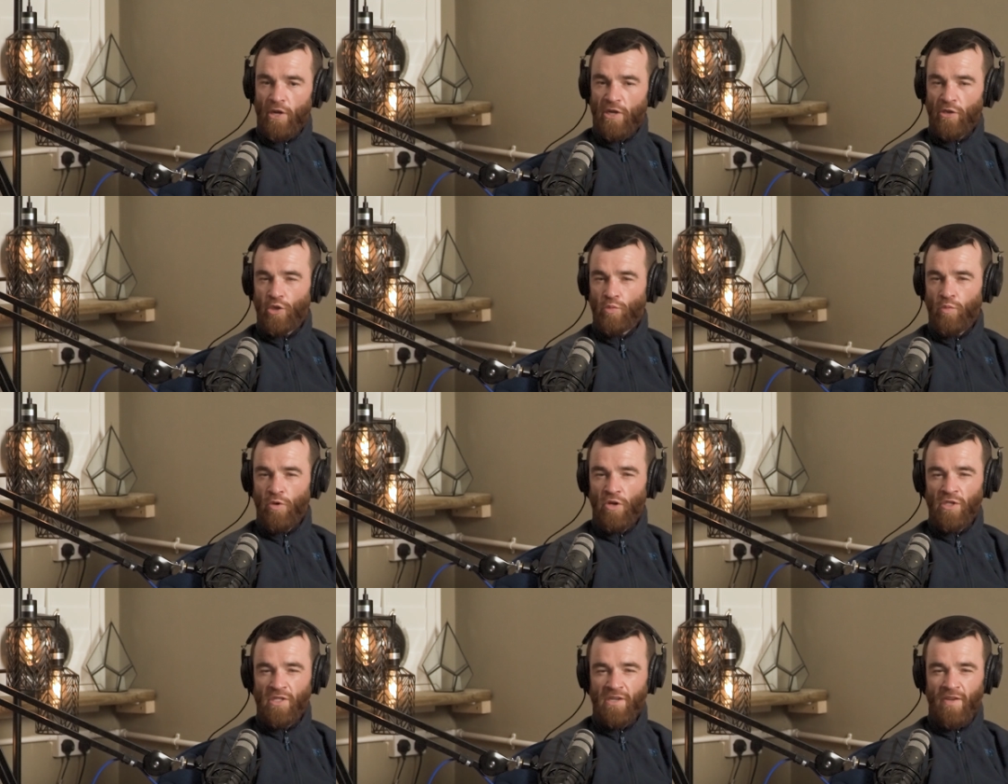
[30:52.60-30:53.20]
But I just
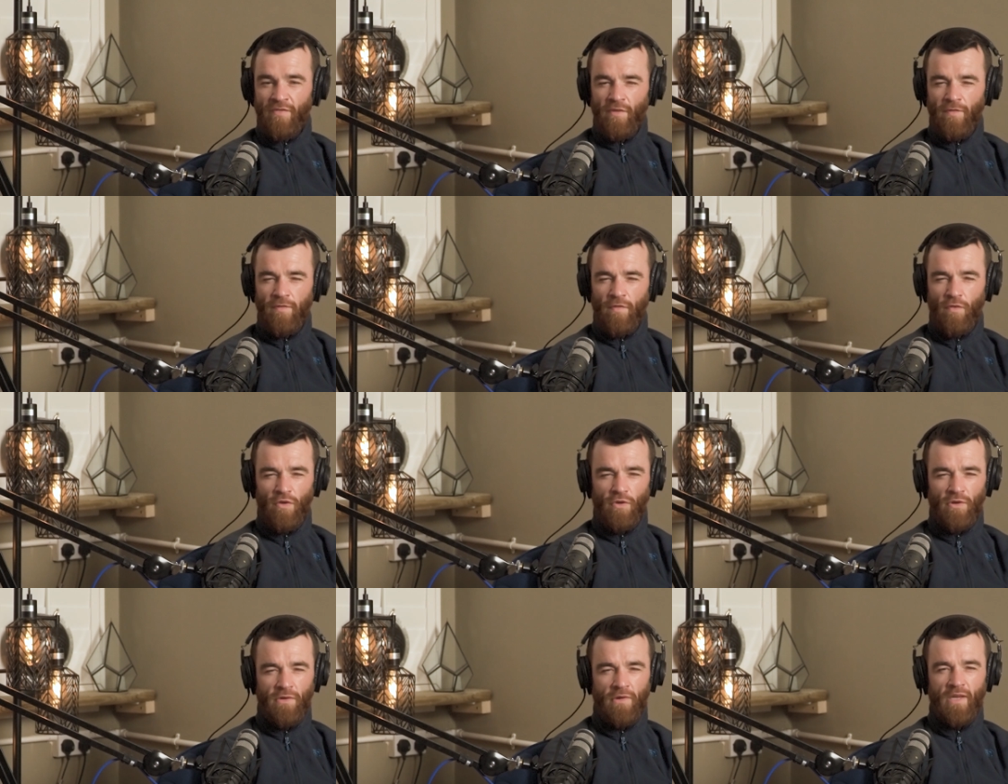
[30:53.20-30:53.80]
want us to have a
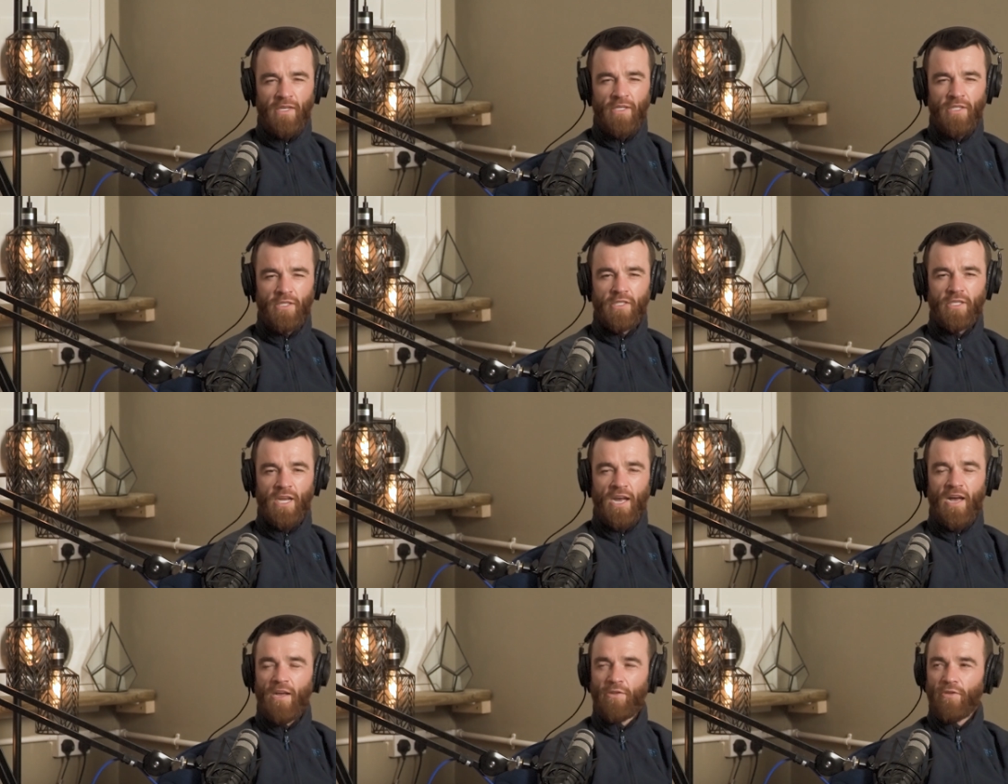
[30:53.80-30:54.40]
fucking nice
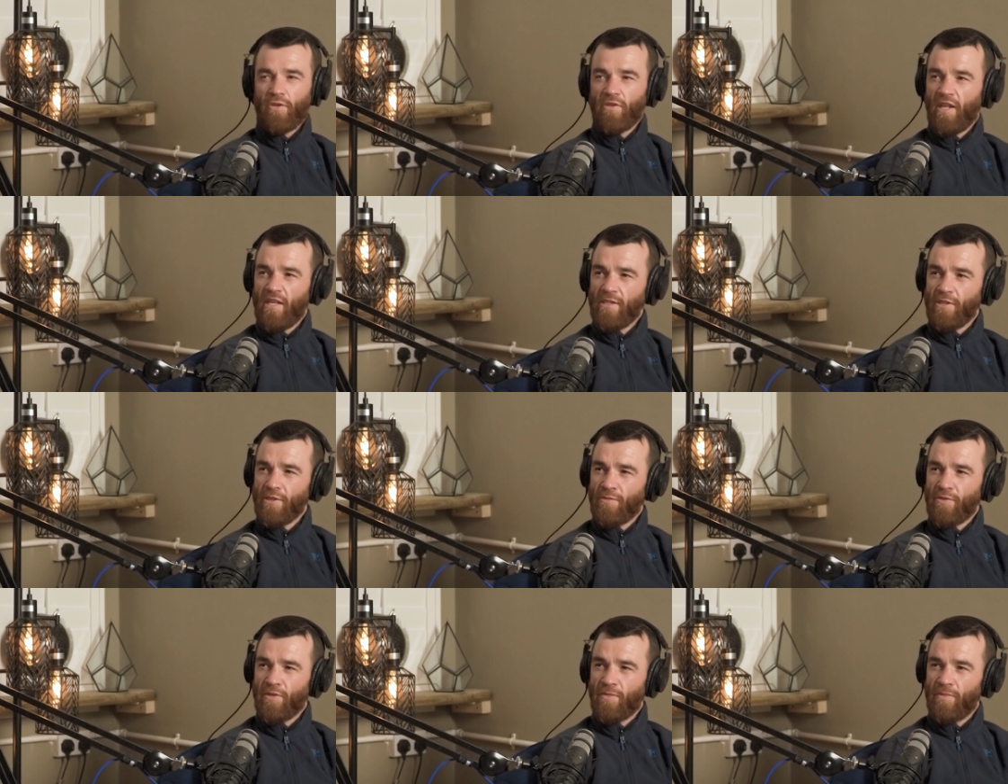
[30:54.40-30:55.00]
childhood, lad.
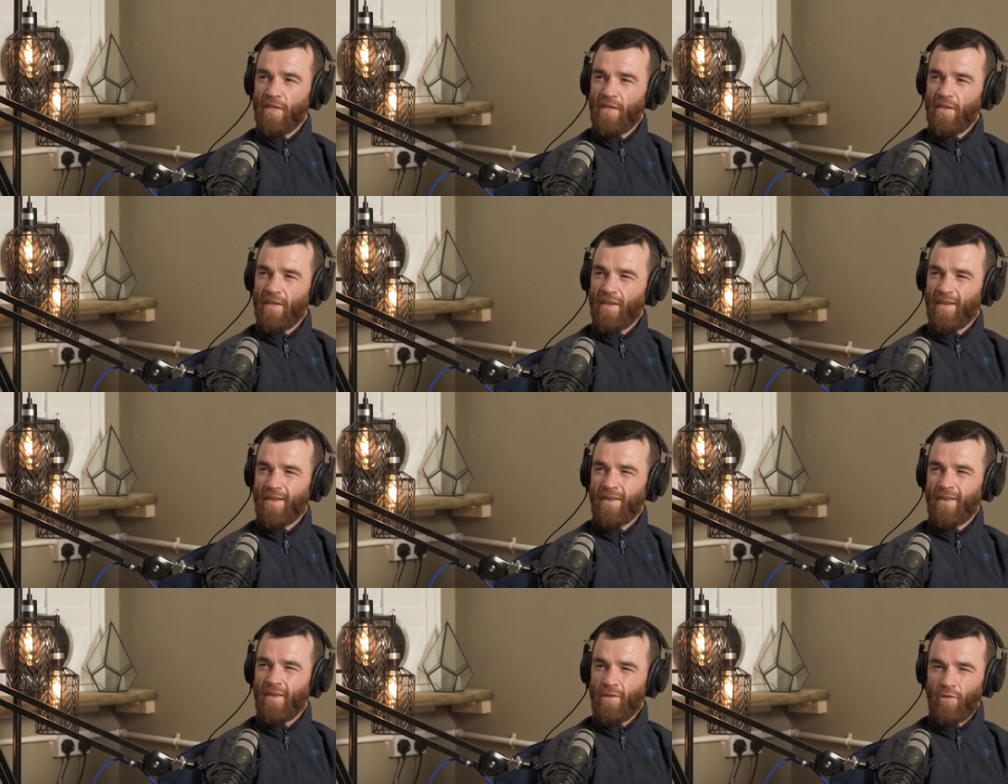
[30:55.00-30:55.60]
You know what I mean? Like,
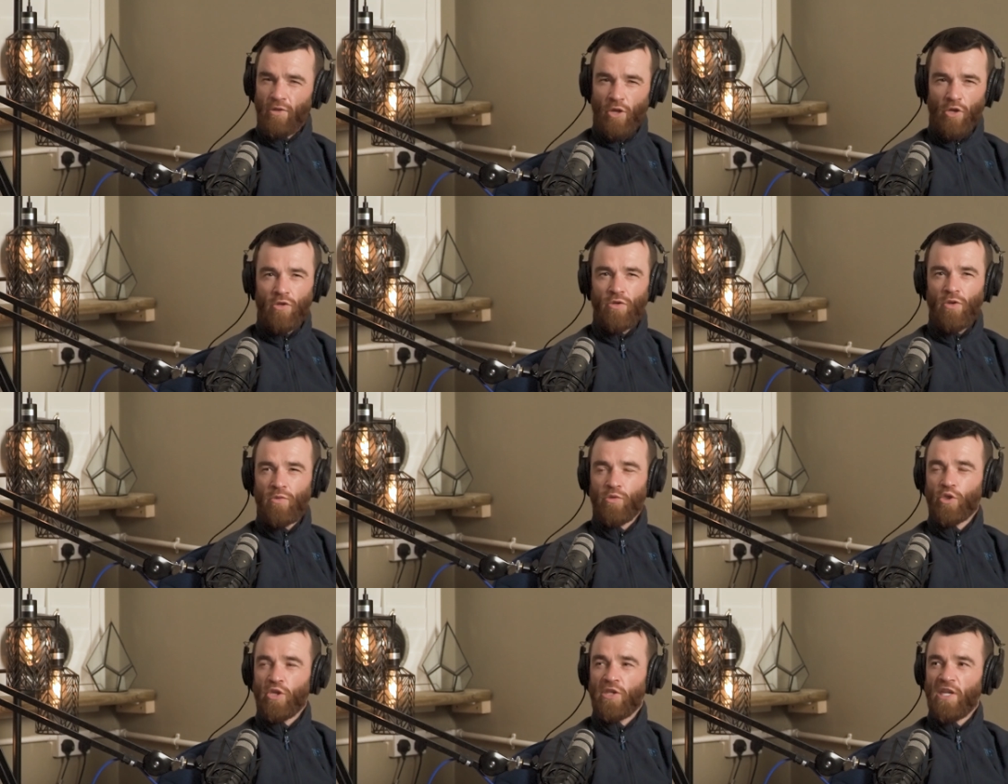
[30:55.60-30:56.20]

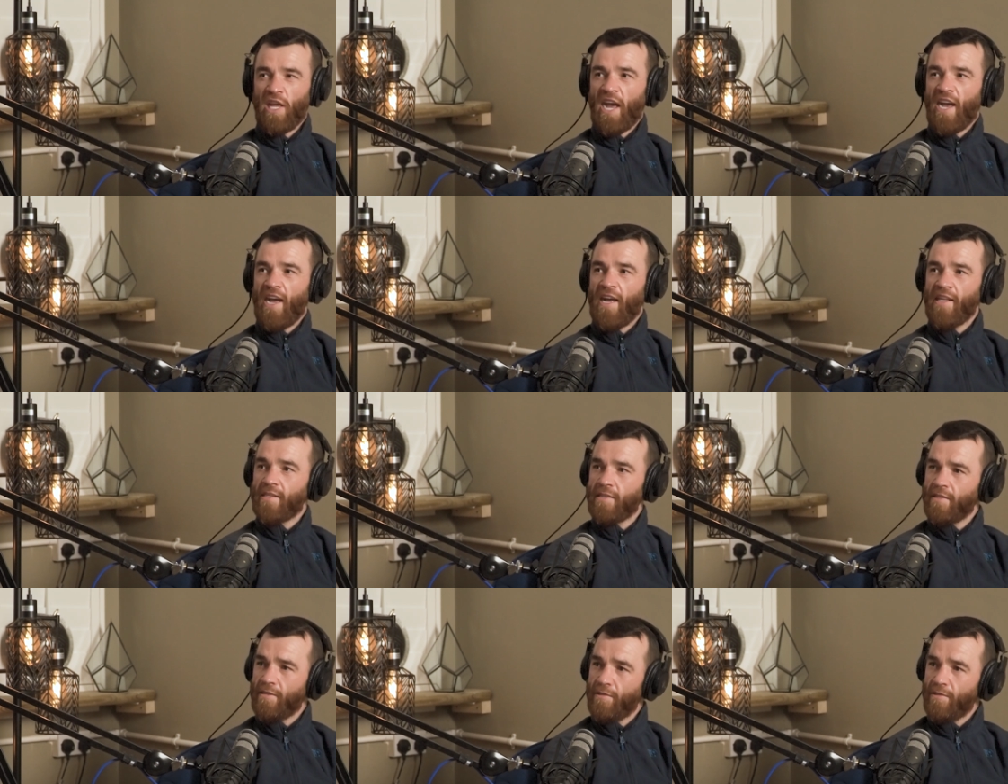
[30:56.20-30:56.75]
not something that I had.